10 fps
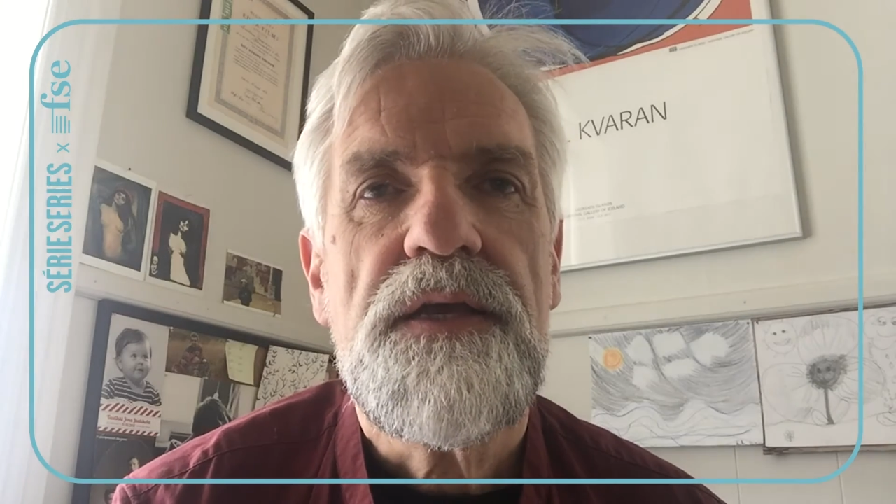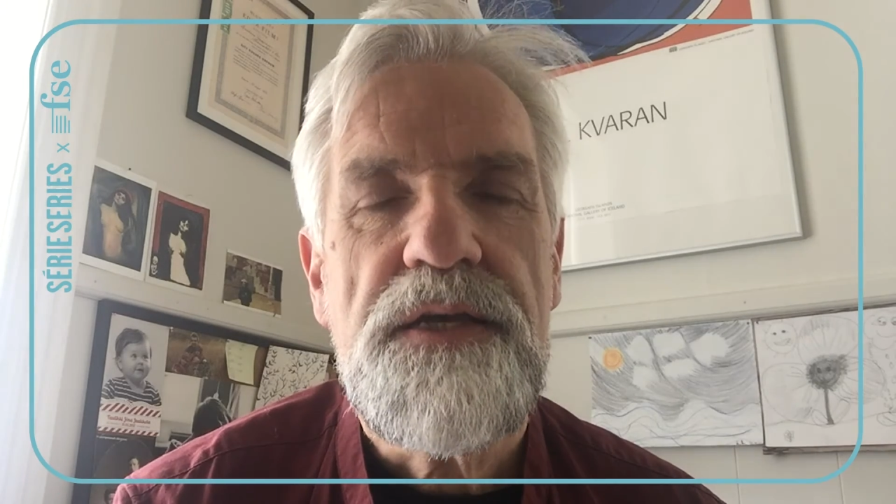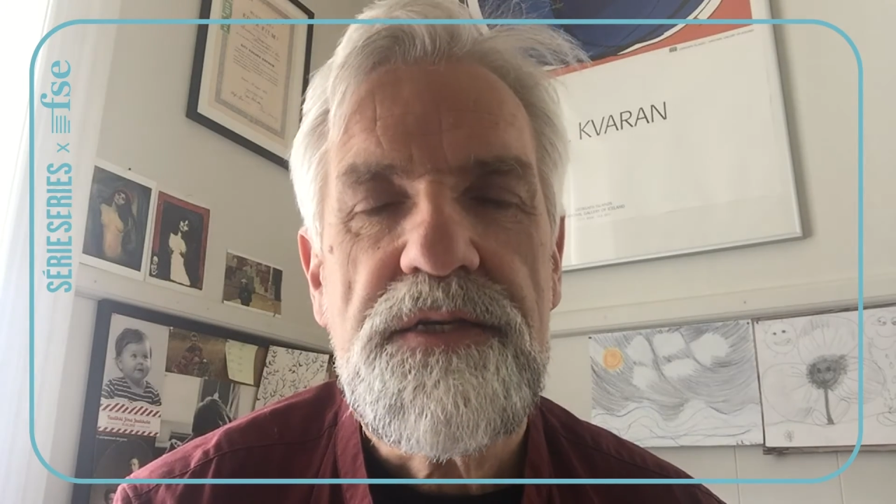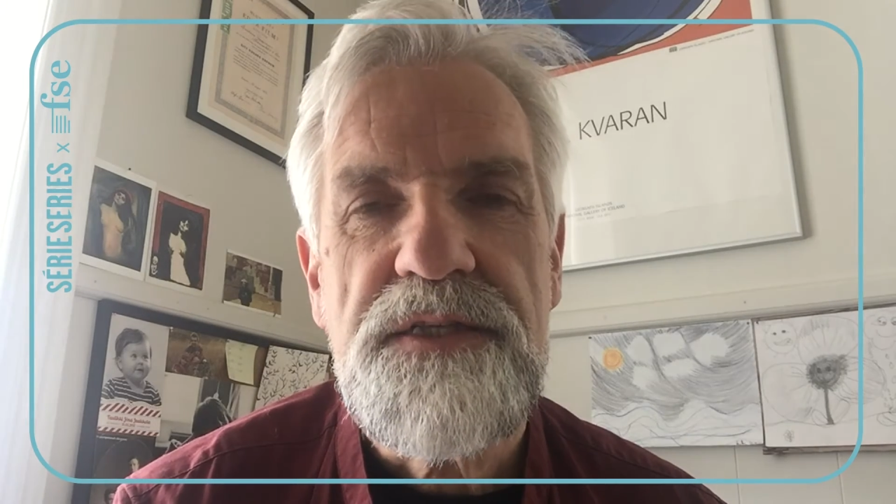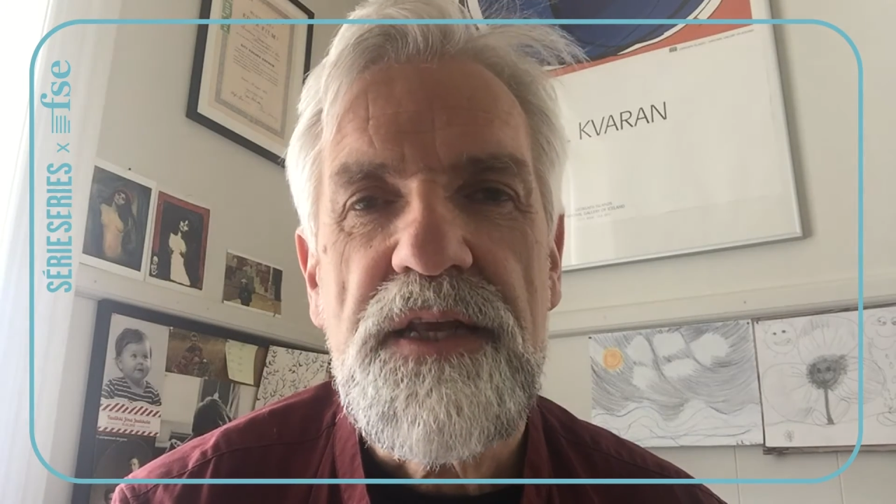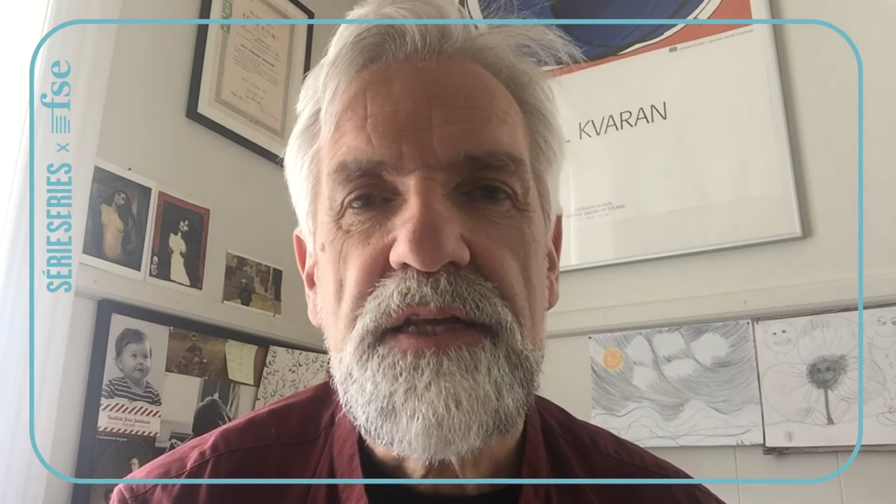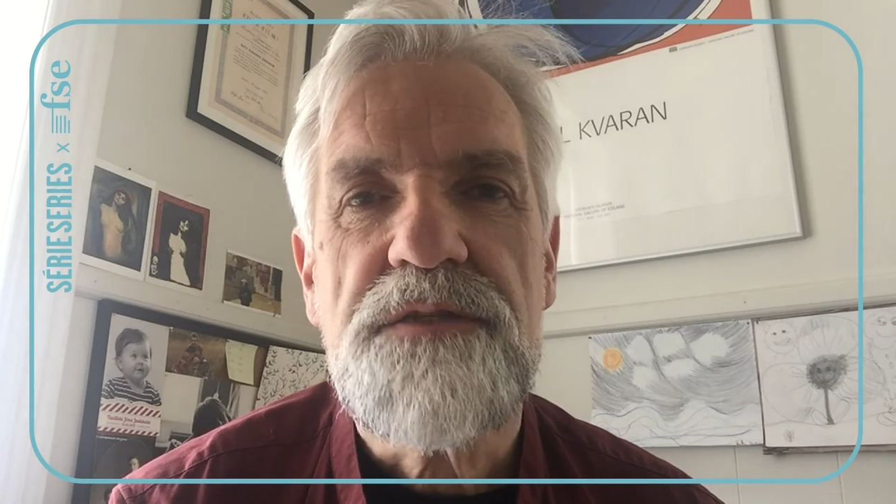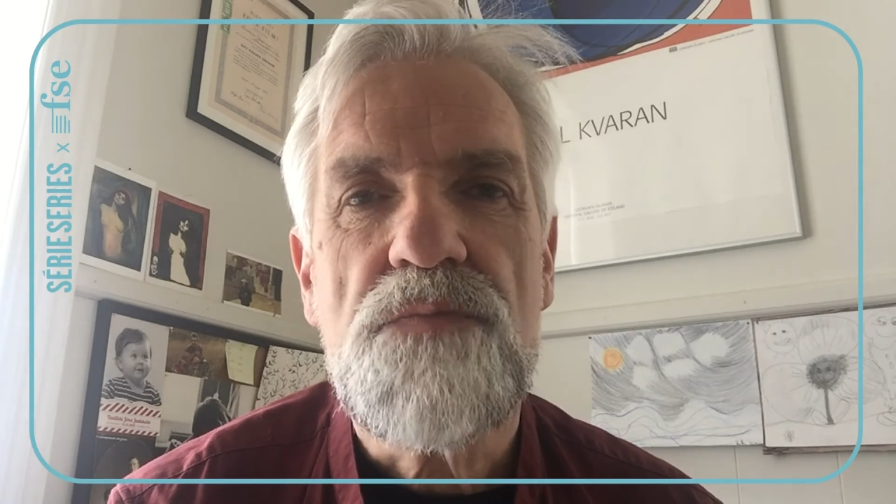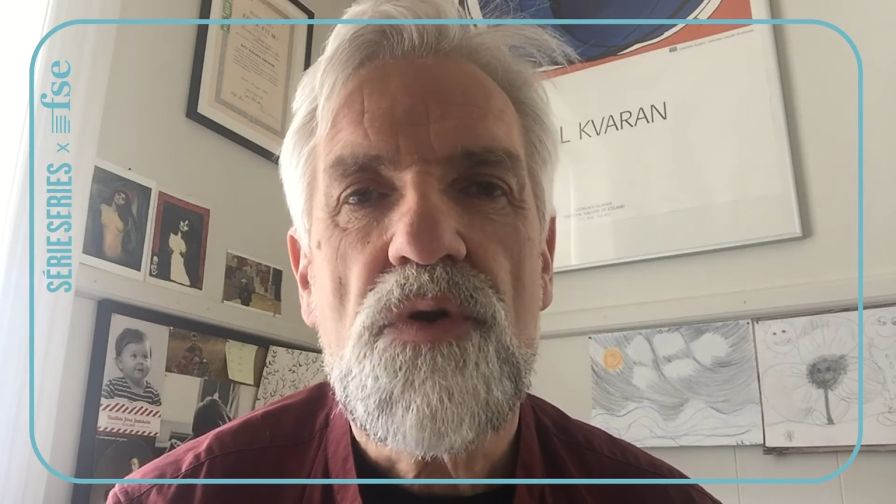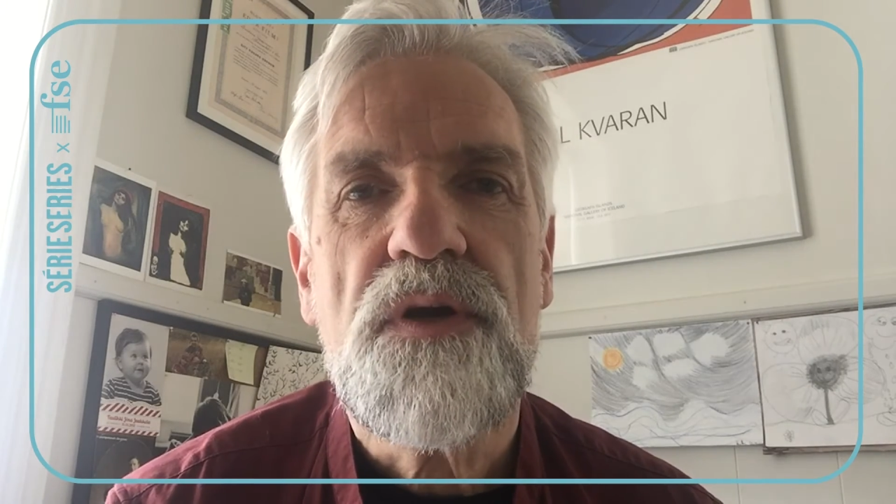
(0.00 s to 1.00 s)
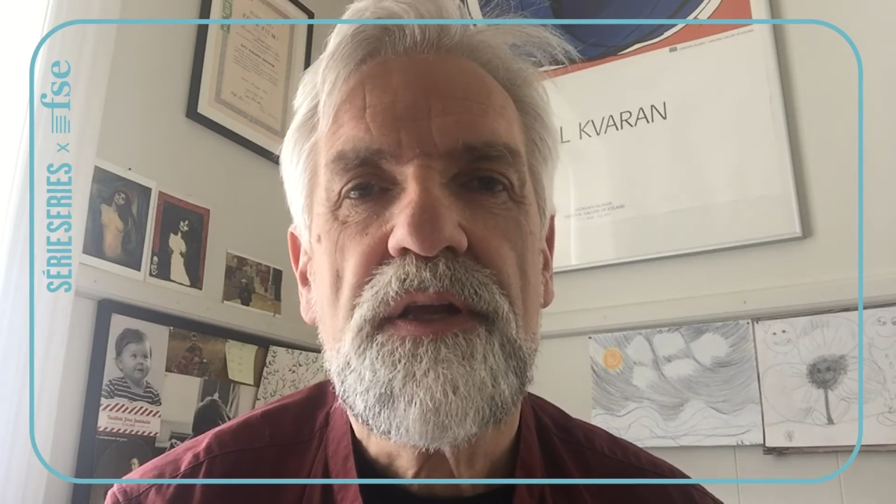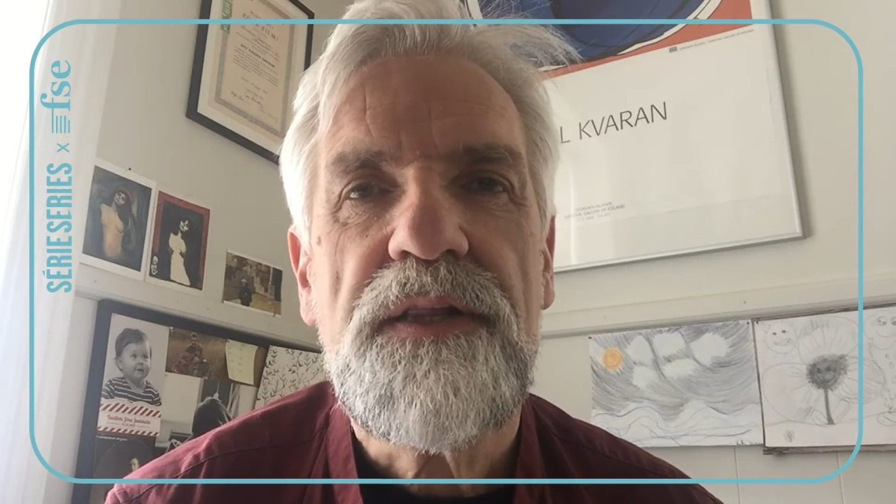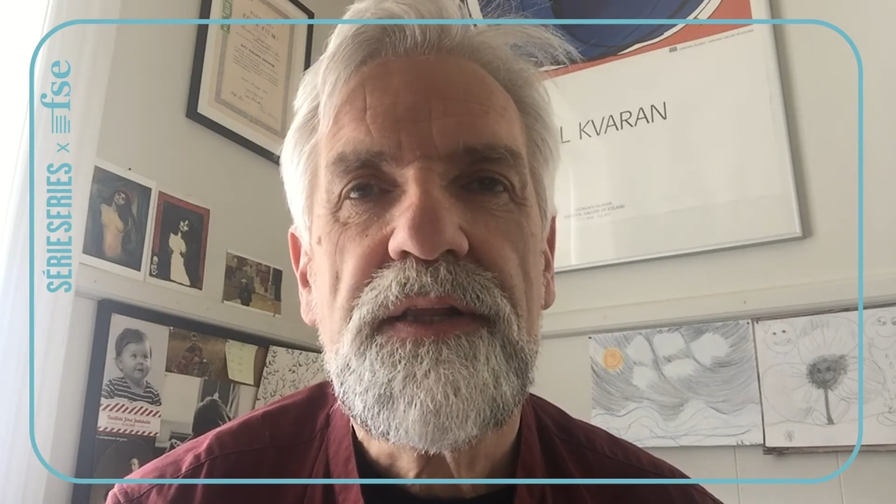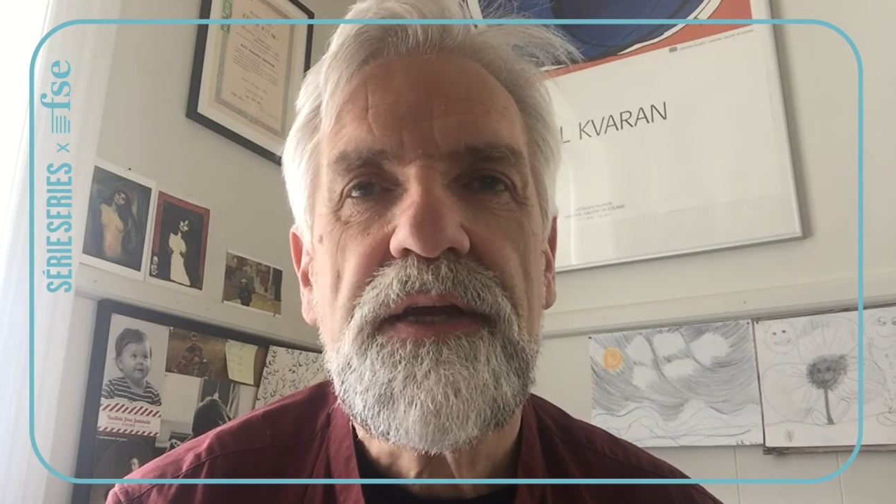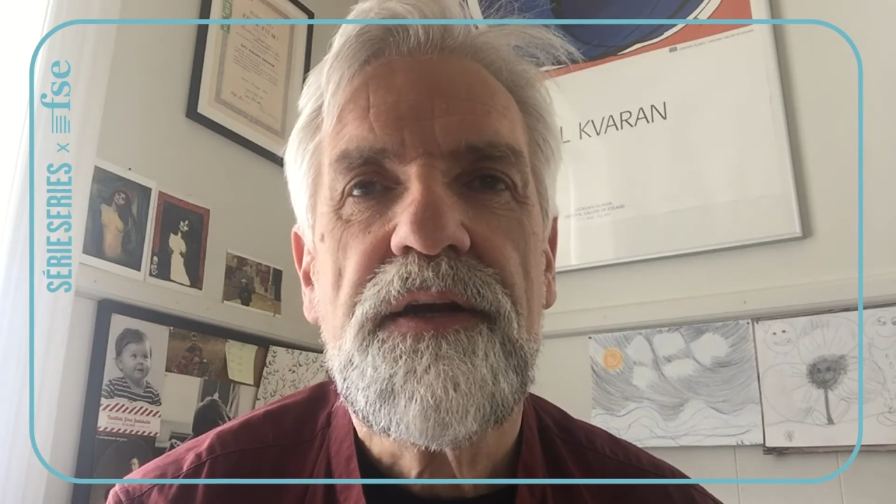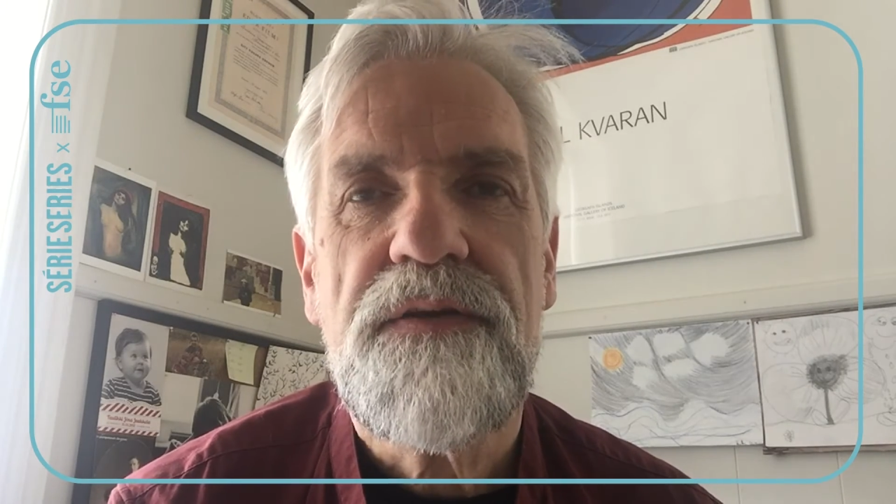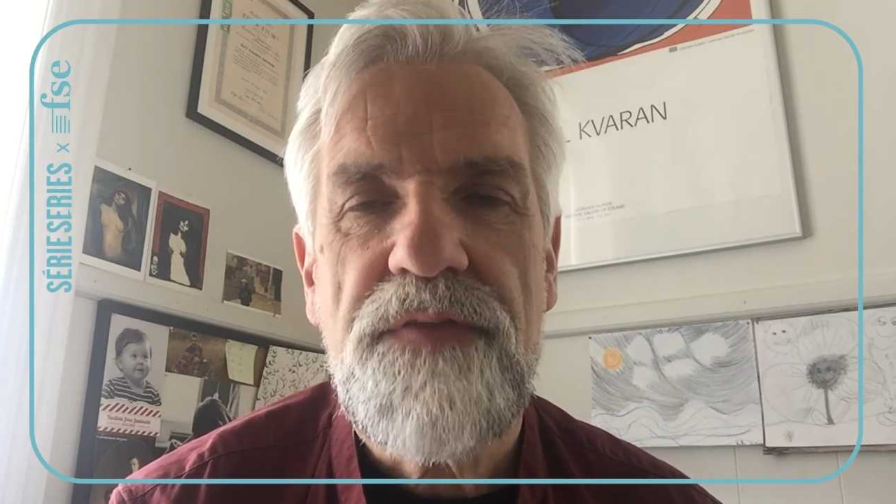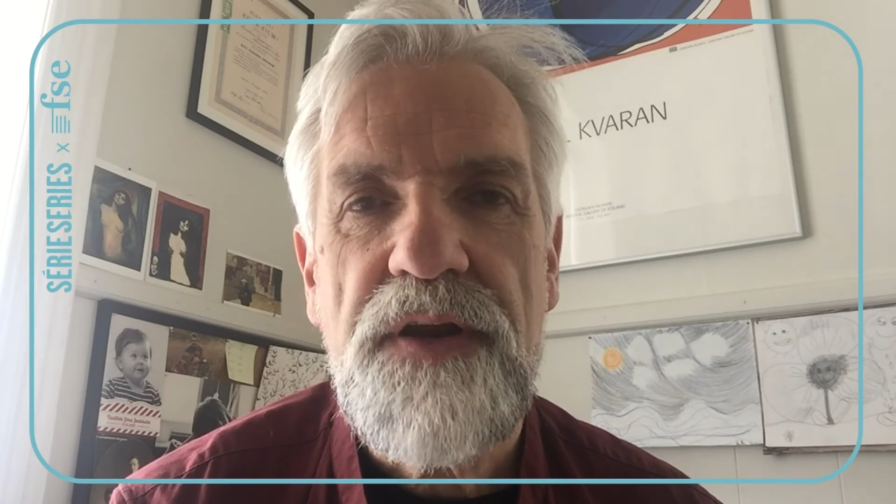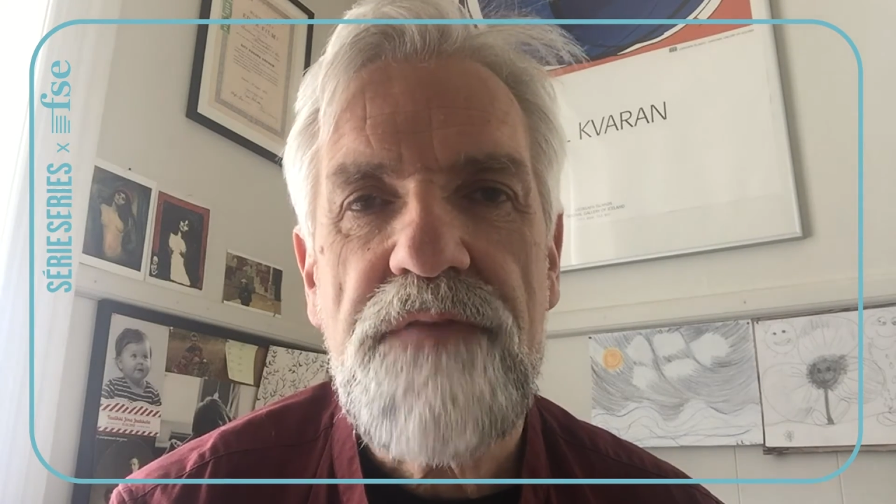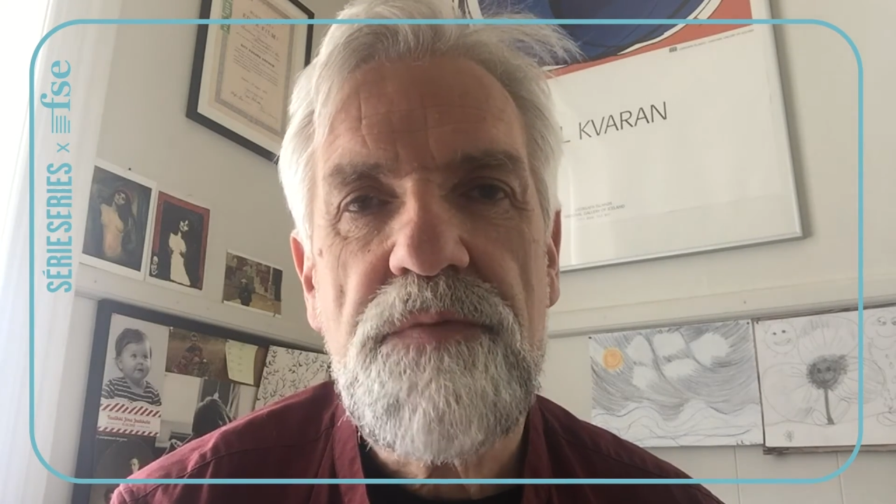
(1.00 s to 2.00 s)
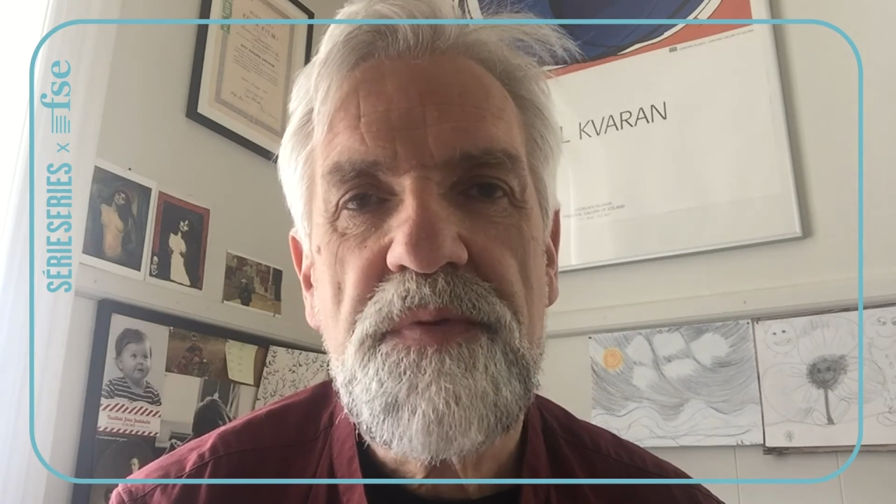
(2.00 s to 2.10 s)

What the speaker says: is that it's more clear than ever